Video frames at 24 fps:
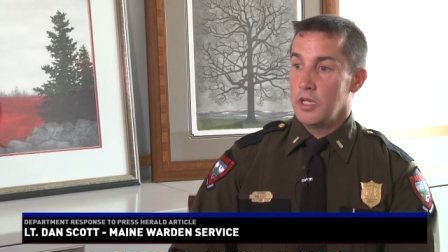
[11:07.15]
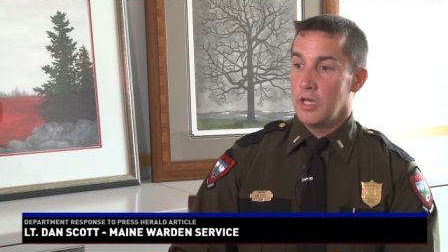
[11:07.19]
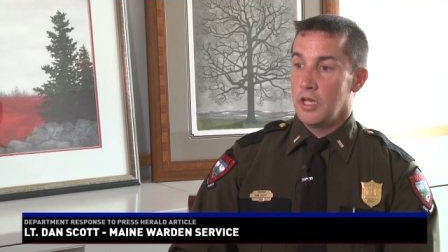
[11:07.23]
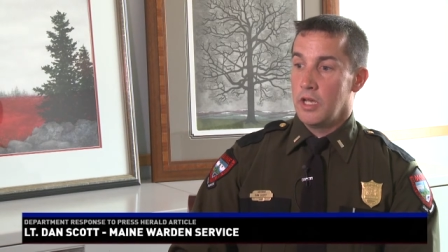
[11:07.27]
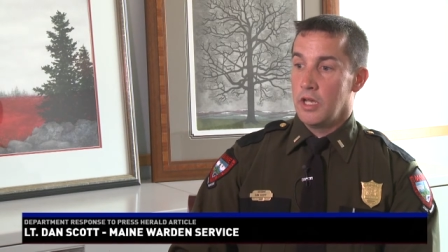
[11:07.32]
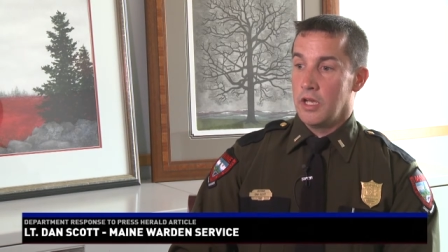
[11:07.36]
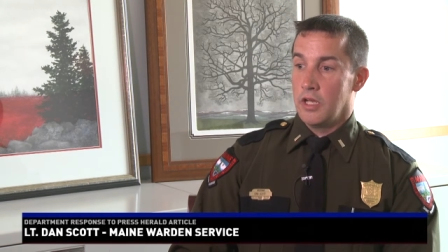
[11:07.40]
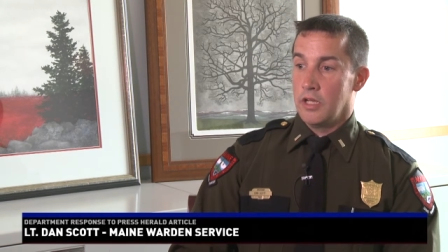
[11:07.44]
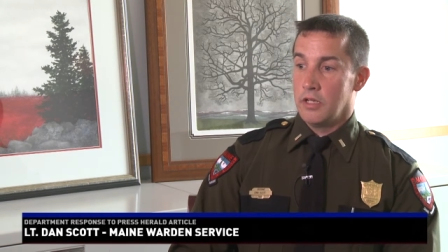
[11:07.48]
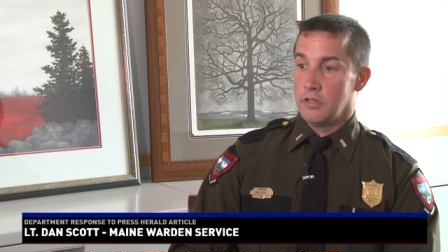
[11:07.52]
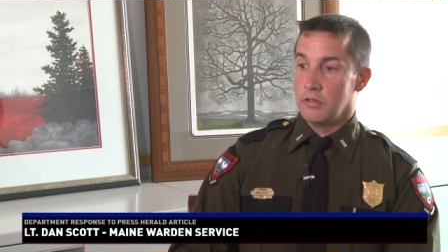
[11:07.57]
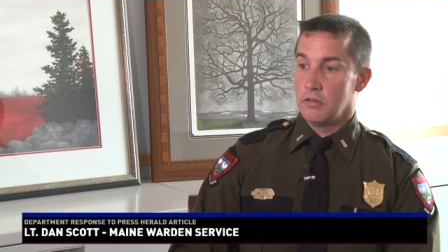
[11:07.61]

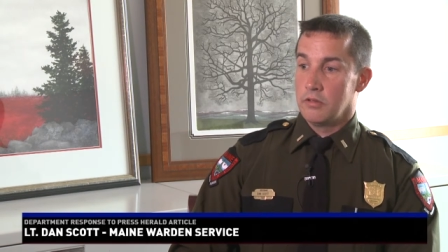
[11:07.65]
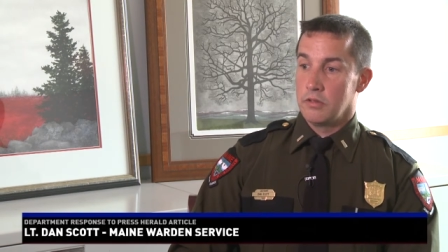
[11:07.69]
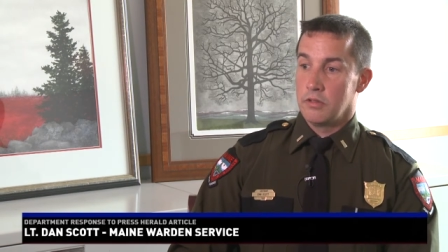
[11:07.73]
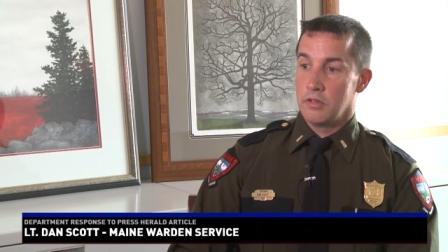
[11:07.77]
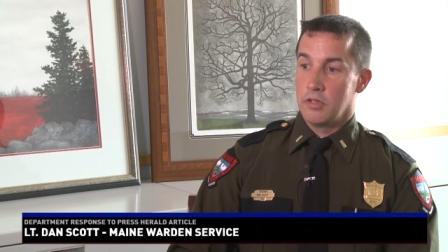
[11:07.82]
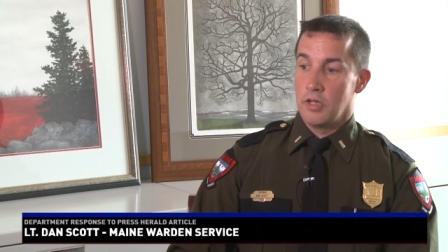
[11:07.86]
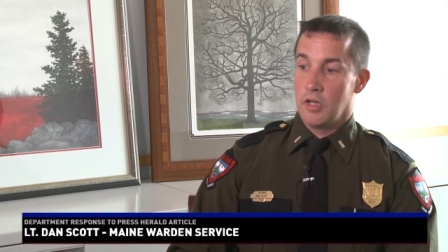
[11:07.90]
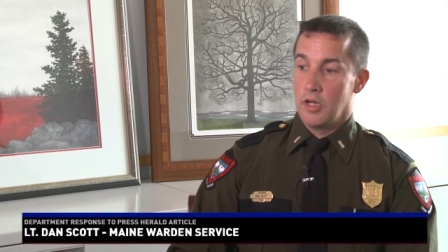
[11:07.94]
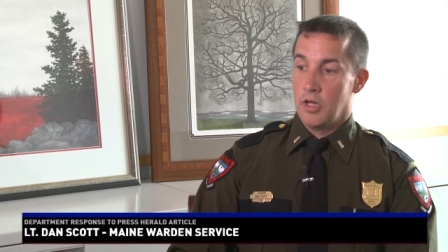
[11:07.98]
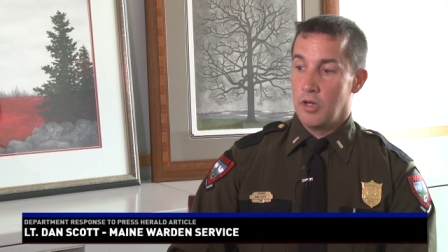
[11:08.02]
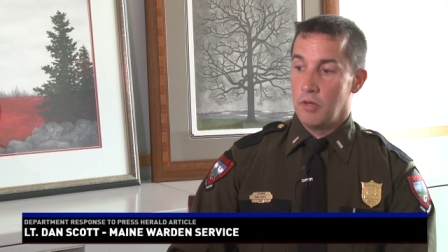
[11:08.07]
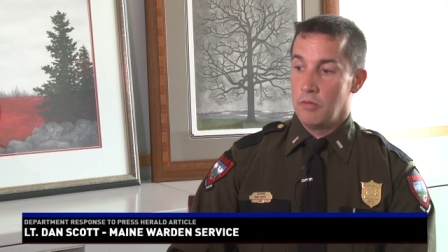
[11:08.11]
And
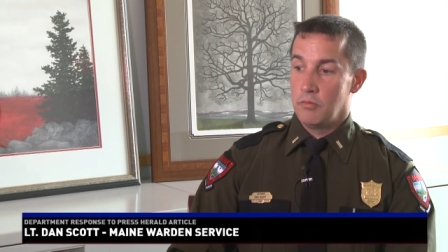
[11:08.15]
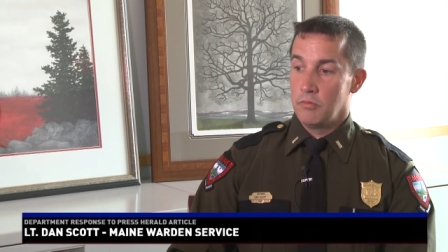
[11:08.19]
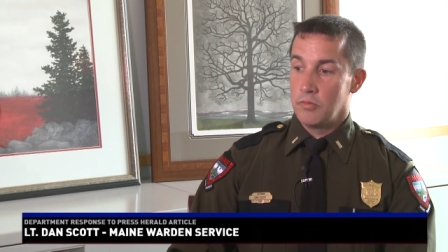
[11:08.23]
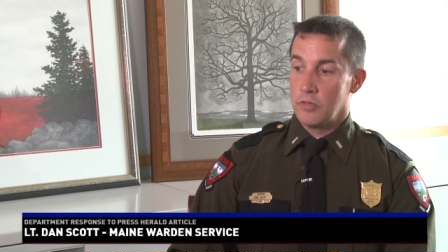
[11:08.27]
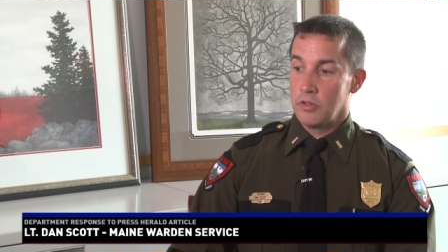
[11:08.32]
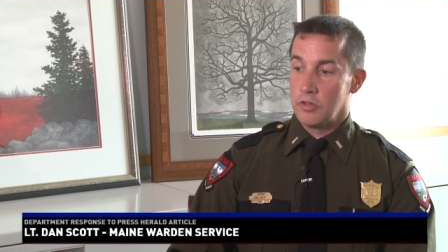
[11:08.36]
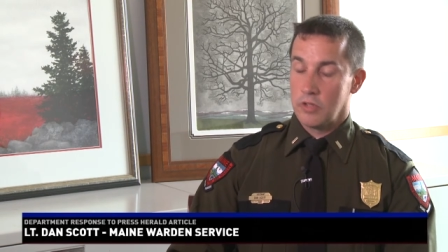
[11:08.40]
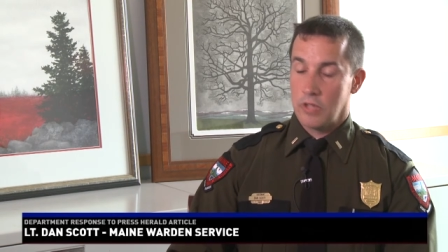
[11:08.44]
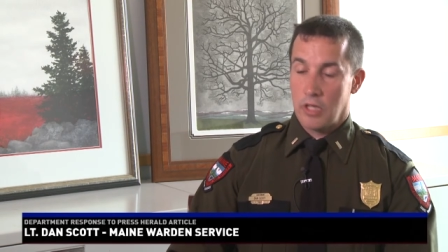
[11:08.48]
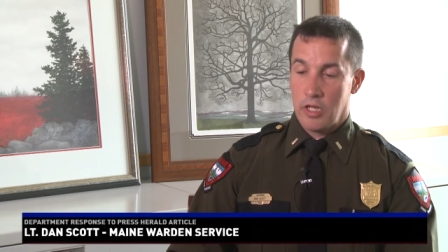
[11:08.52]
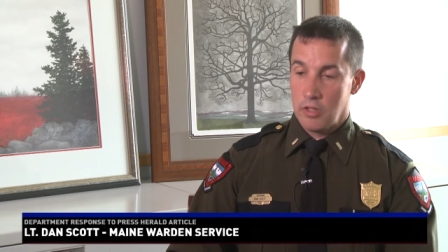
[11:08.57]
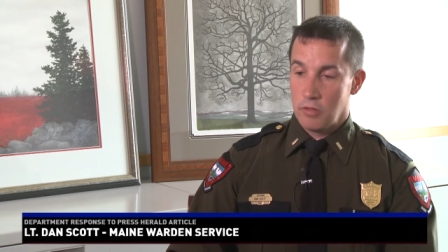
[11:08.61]
um,
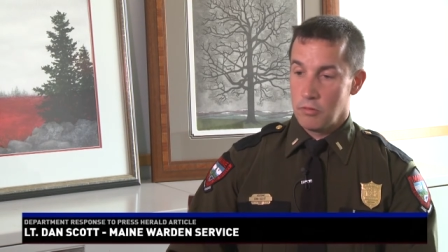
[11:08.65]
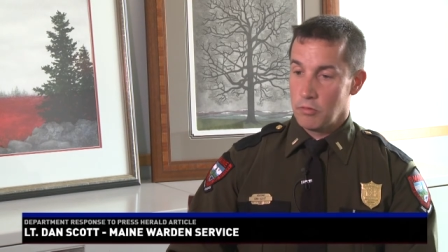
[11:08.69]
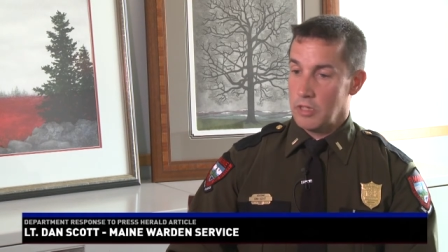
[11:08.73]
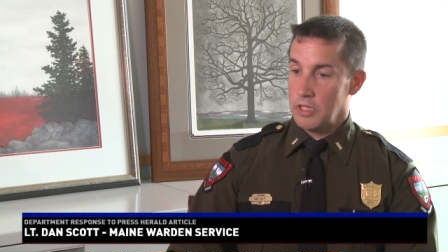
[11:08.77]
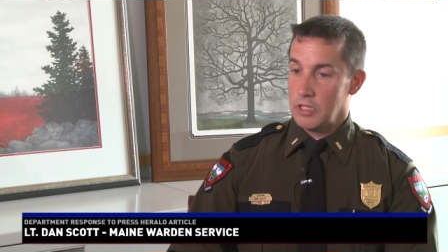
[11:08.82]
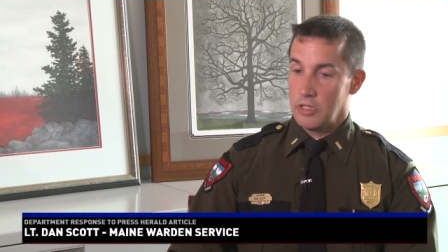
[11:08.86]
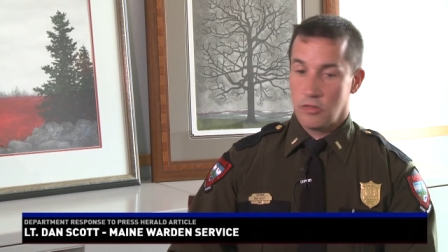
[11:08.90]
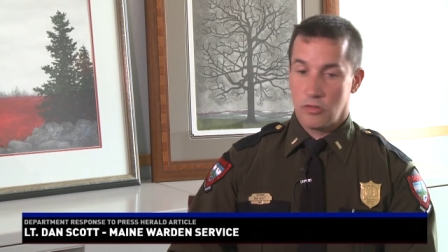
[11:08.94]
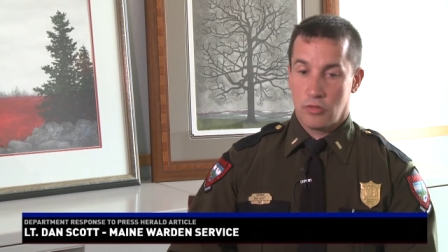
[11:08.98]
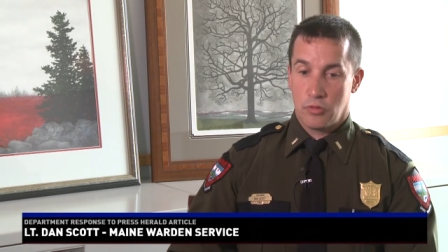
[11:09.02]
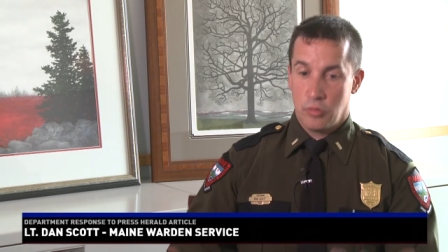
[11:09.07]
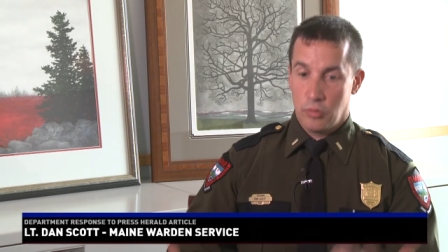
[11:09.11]
it kind of ran
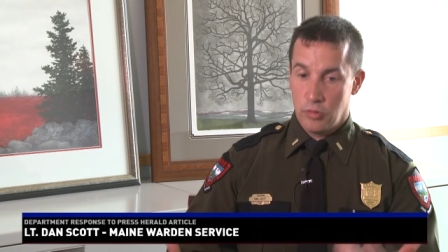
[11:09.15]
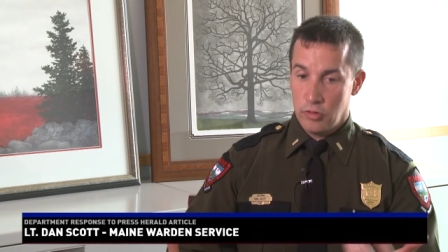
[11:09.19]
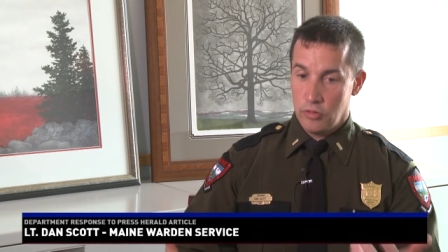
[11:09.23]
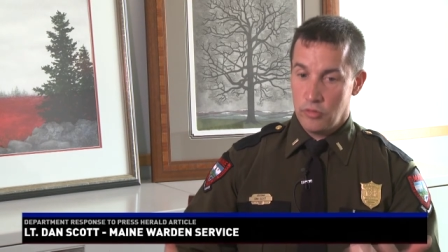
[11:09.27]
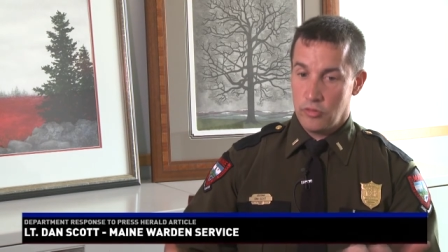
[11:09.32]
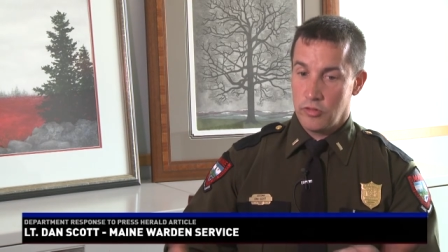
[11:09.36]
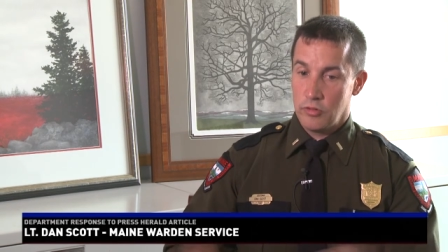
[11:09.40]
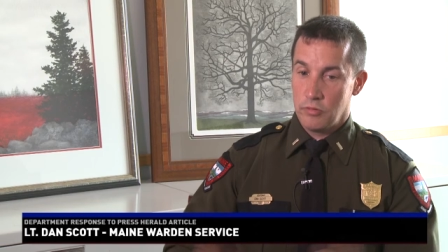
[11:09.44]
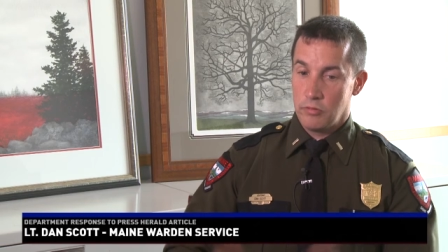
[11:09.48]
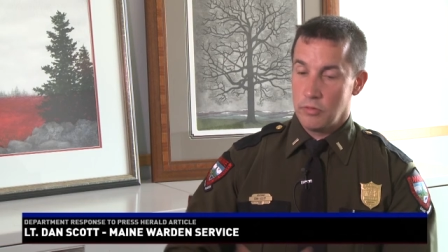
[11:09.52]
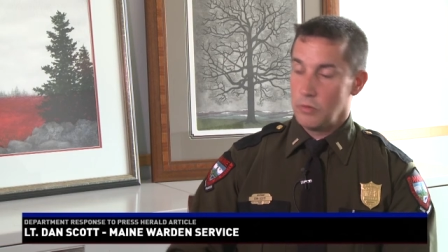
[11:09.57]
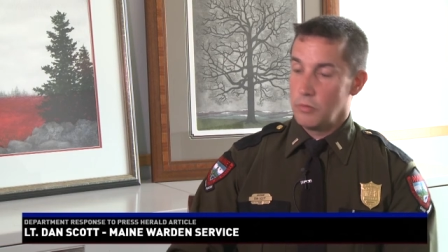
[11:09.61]
its course,
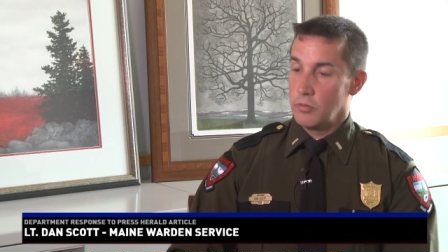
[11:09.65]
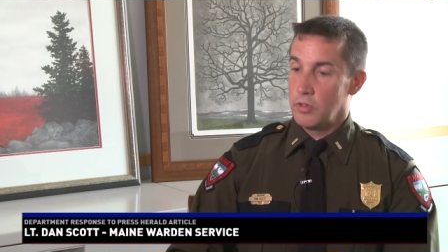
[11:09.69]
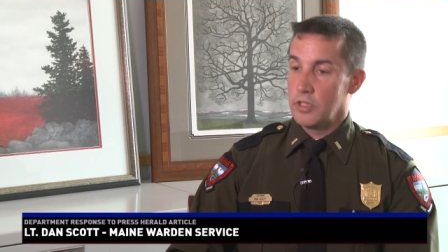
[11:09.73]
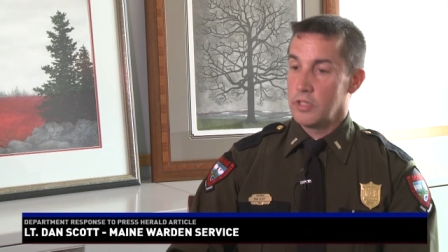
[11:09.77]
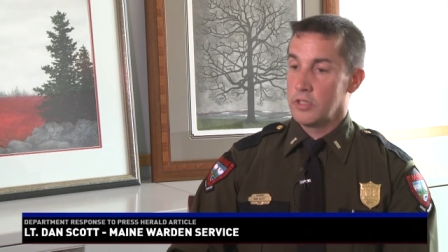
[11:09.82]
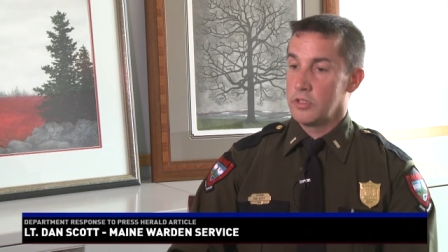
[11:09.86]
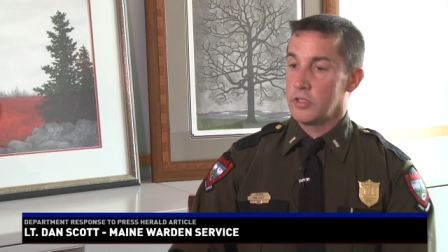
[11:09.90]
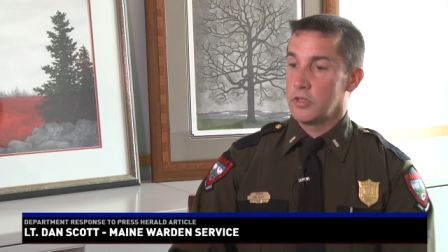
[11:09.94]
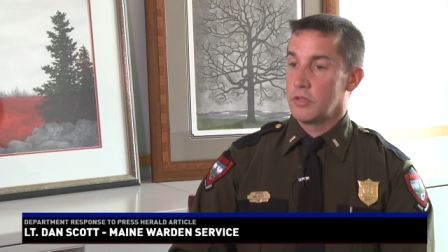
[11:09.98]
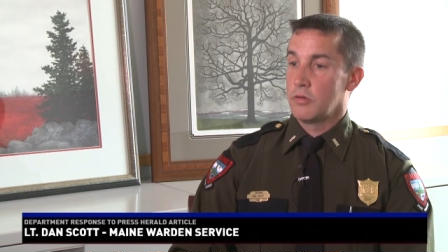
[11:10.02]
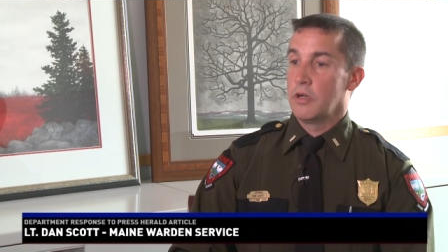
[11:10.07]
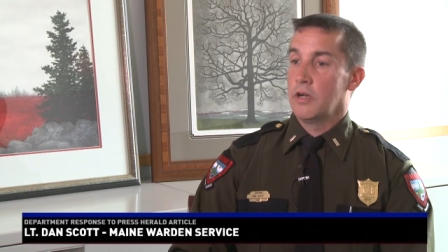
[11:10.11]
and we wanted
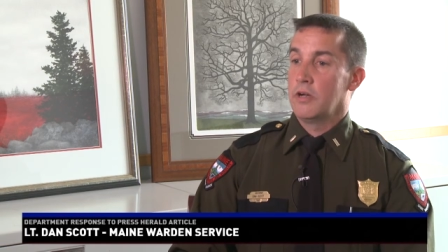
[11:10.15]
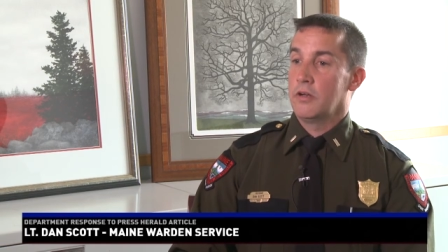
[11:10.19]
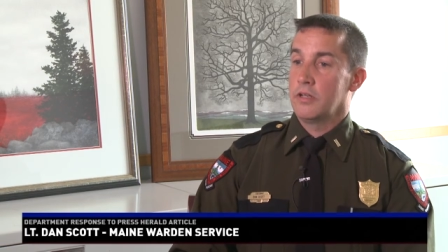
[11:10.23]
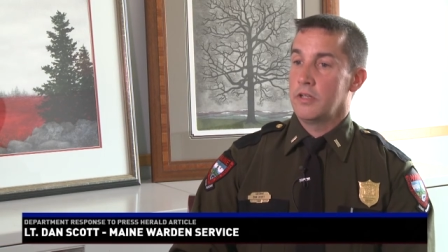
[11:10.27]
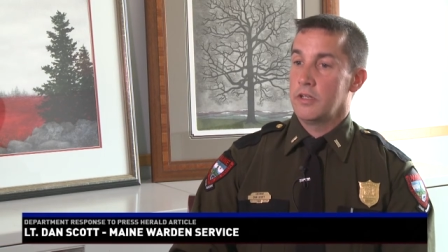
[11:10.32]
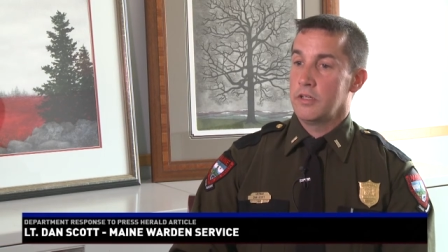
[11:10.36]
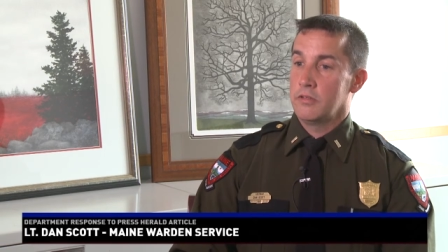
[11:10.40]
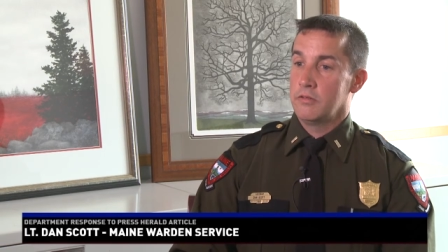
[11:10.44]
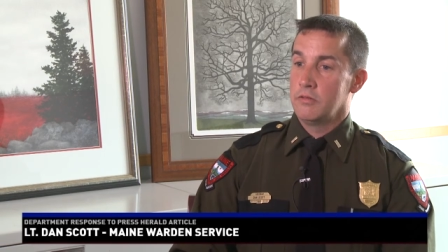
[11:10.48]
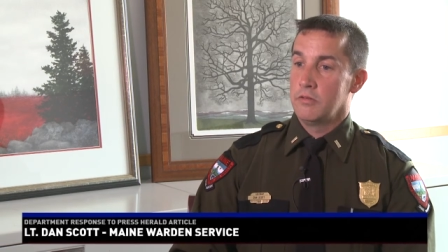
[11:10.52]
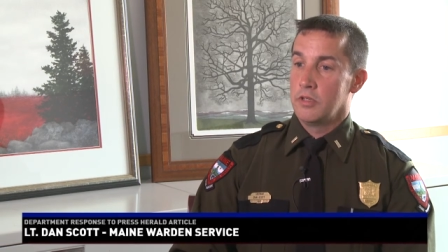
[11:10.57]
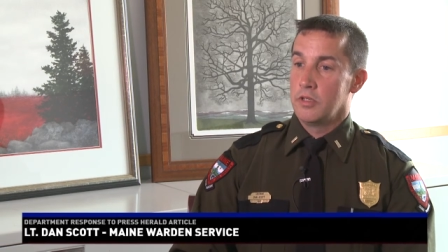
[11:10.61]
to go out
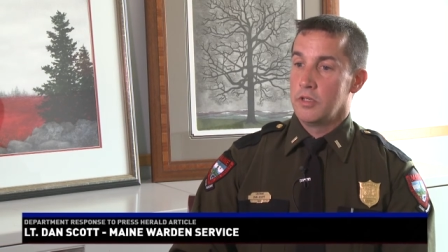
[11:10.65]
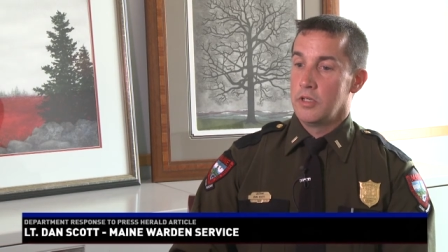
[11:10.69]
on